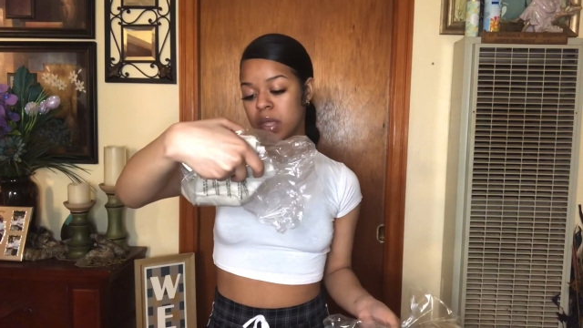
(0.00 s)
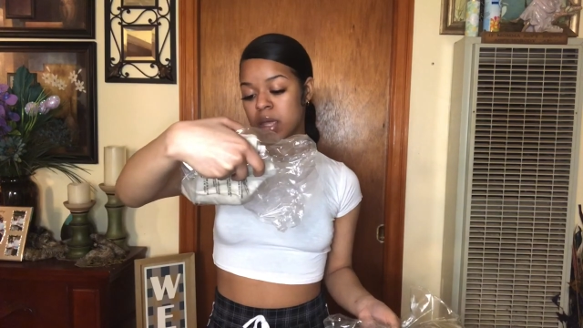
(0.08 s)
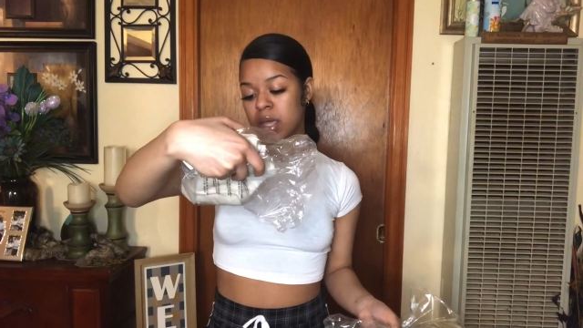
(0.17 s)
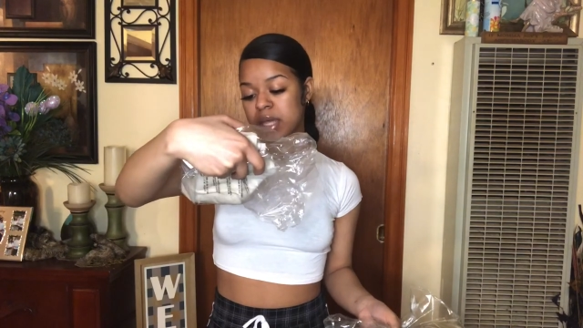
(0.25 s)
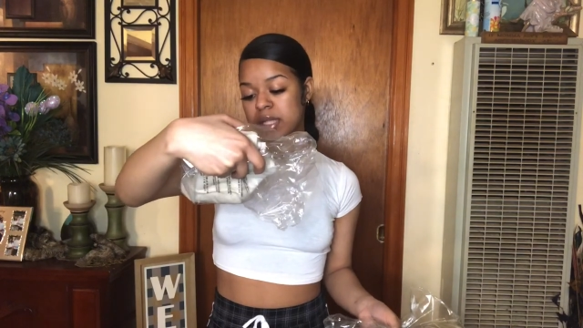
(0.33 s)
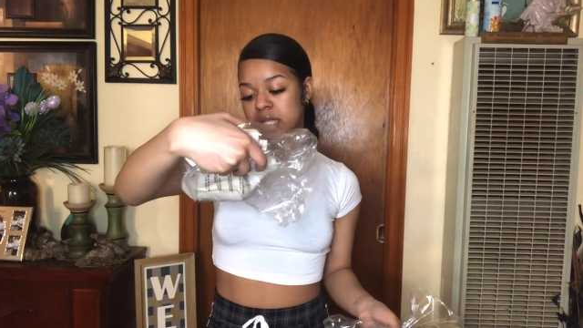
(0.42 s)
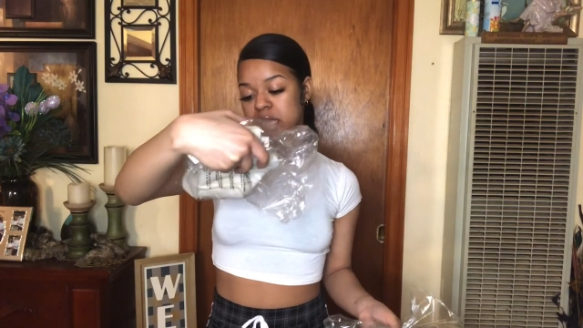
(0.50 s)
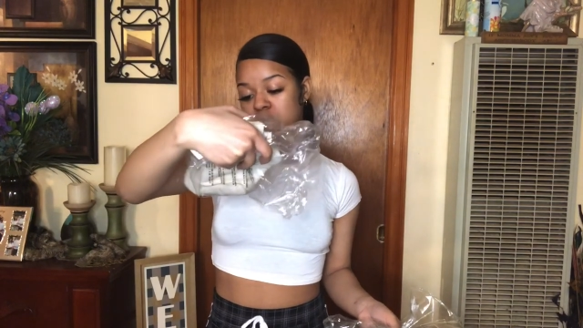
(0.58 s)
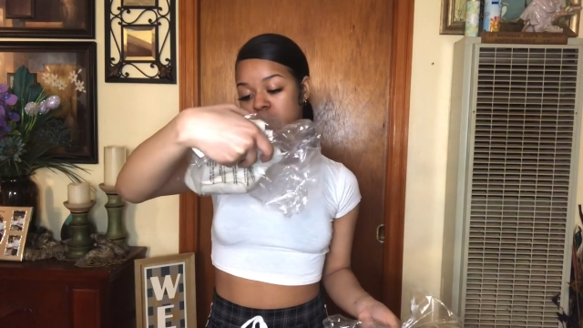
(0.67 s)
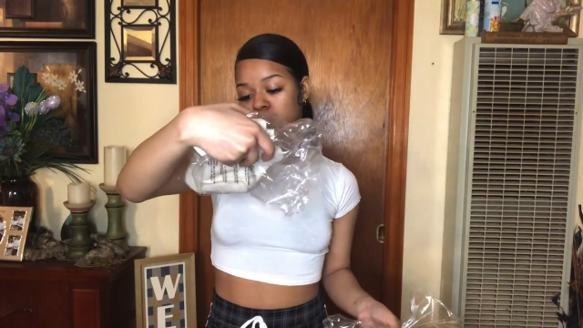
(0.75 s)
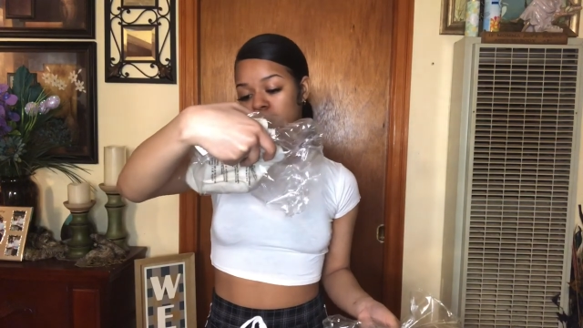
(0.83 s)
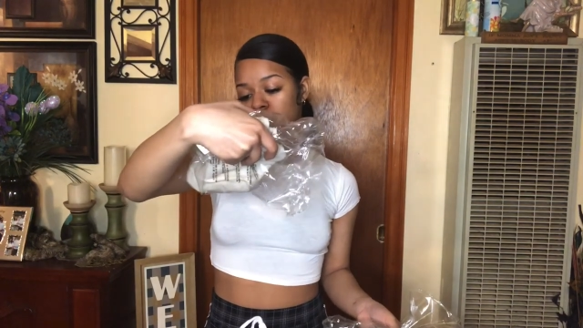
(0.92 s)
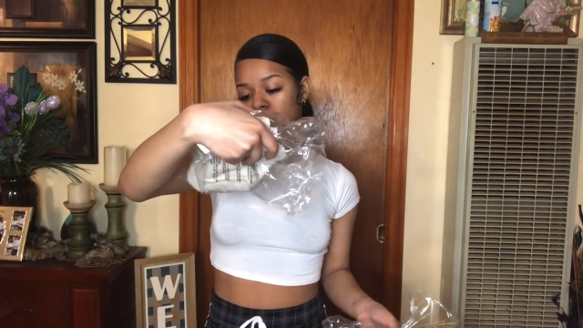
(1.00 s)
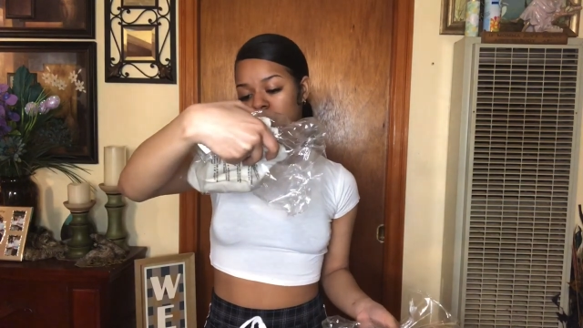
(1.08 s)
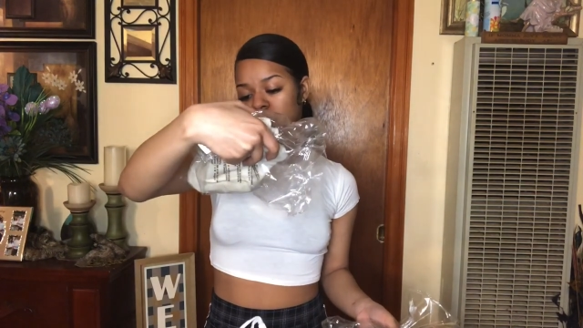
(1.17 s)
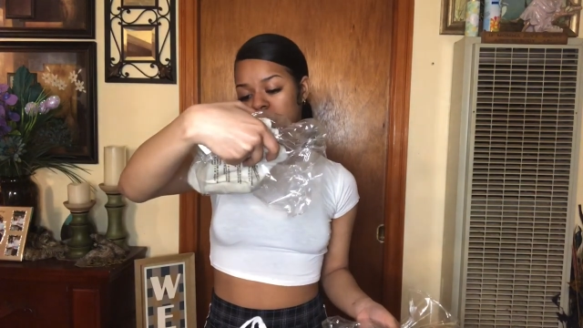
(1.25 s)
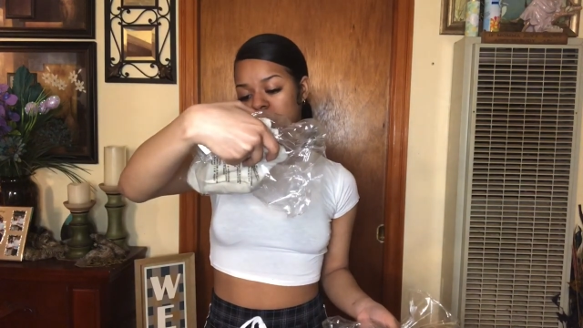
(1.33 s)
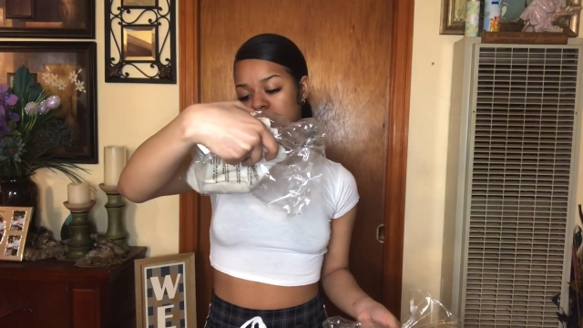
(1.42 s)
It's the nude
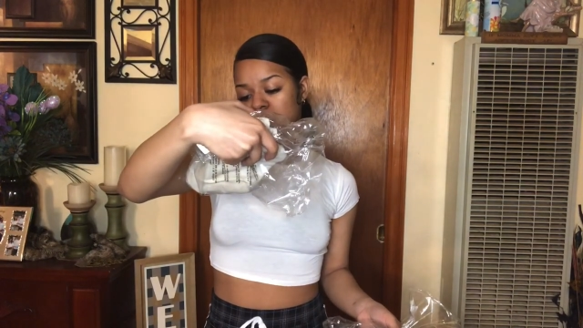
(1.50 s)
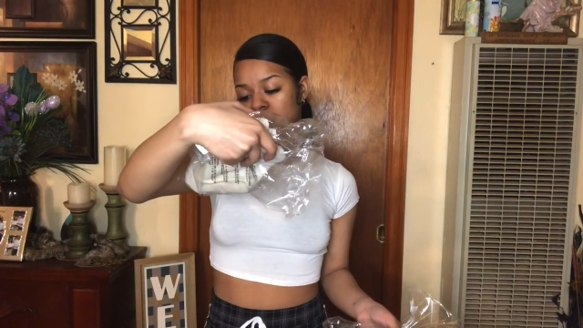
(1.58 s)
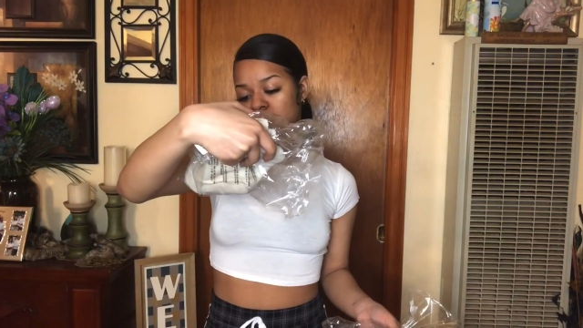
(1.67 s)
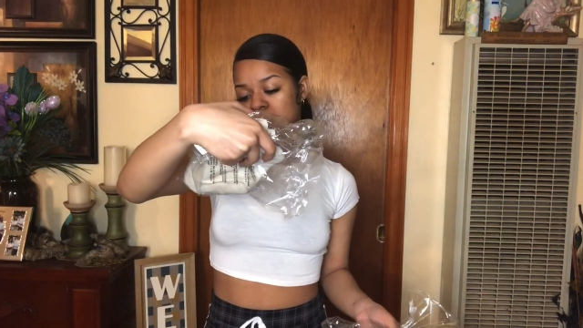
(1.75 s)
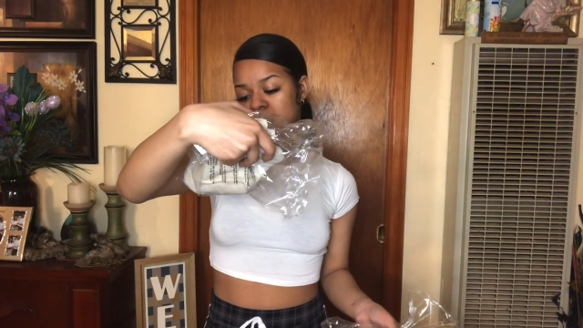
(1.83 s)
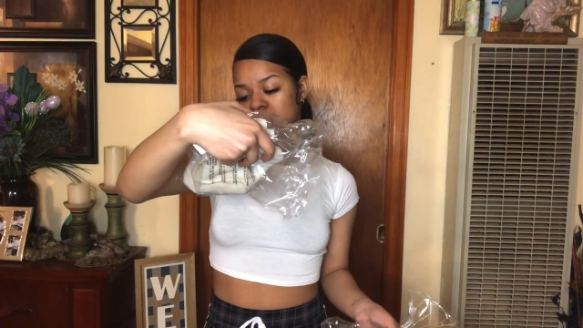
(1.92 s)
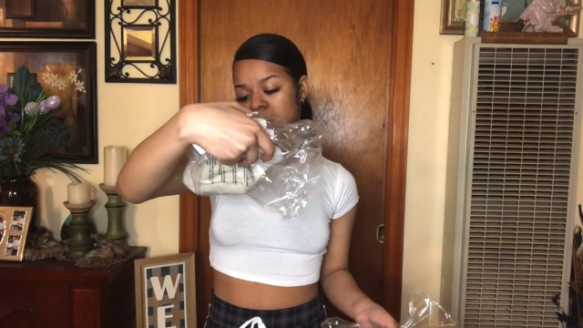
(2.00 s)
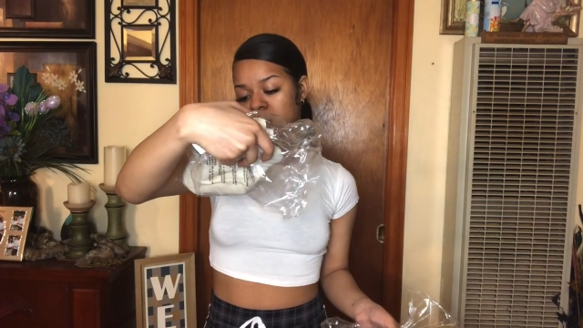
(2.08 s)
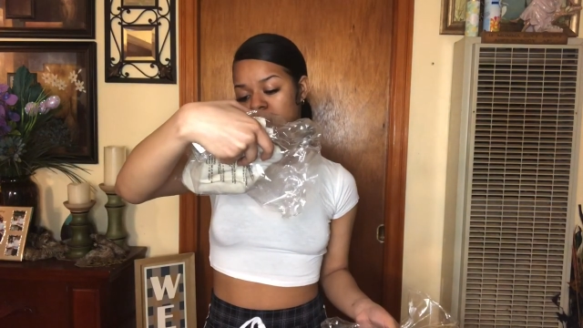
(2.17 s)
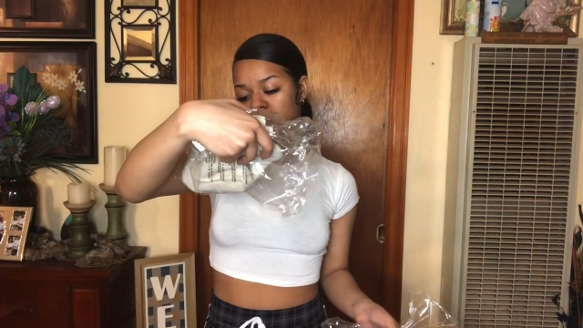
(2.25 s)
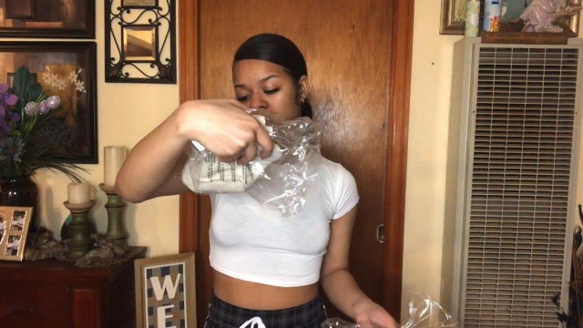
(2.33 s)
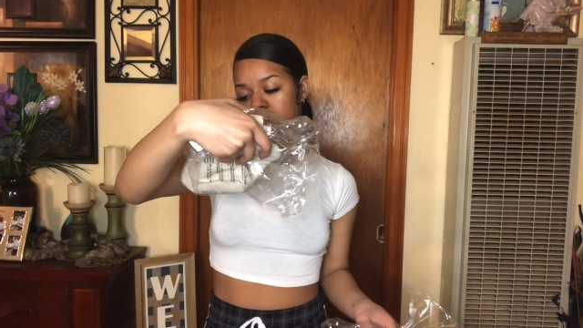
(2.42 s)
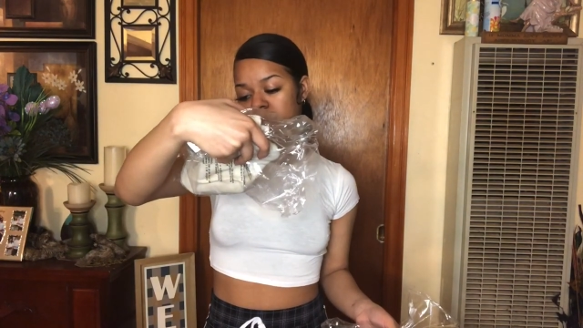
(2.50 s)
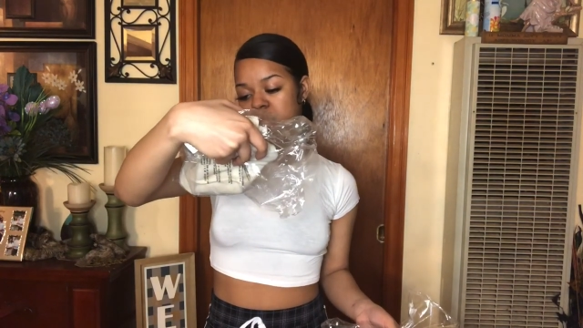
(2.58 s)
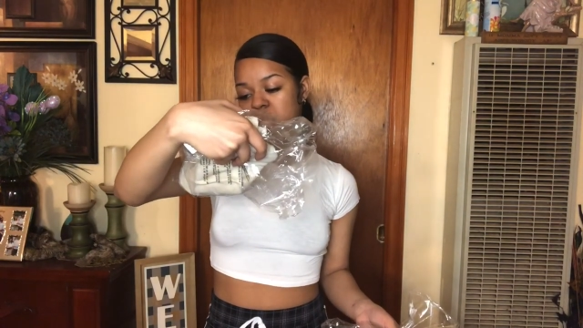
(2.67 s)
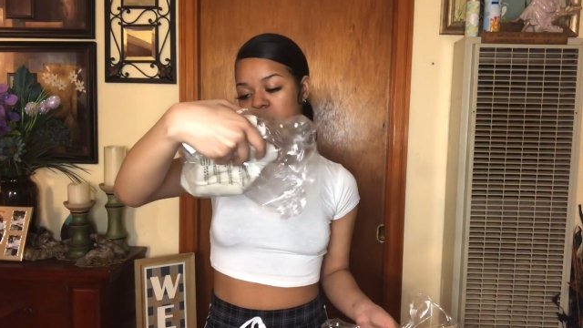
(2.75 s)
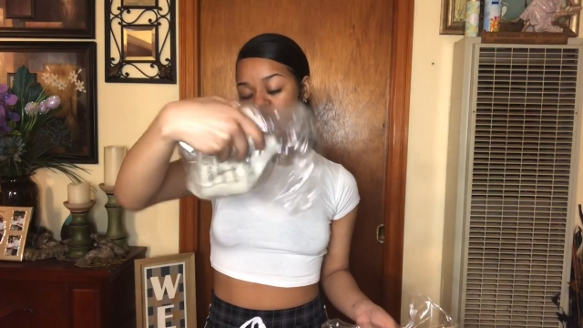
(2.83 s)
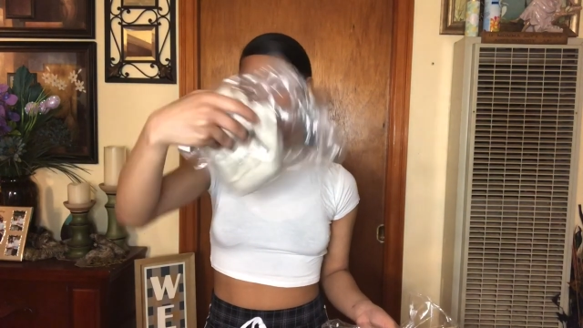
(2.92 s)
Rolling Stones tongue crop
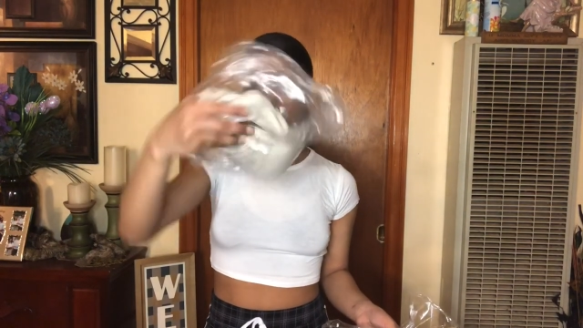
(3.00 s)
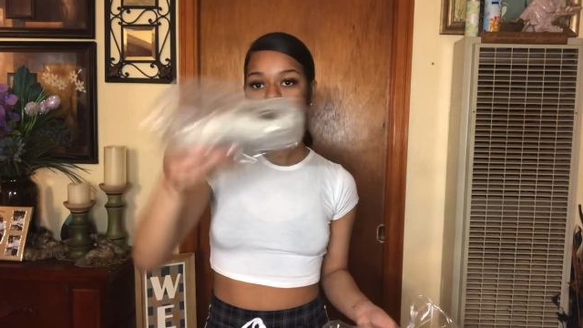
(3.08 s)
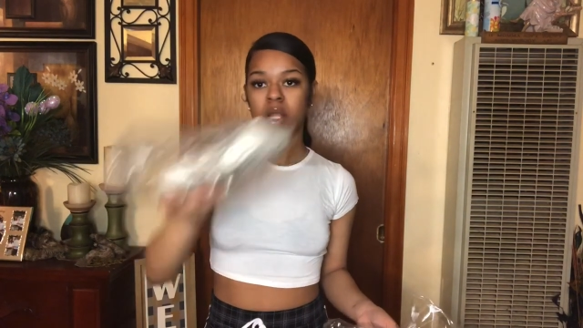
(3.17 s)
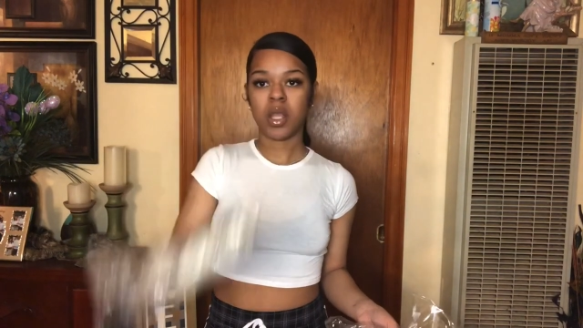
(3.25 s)
t-shirt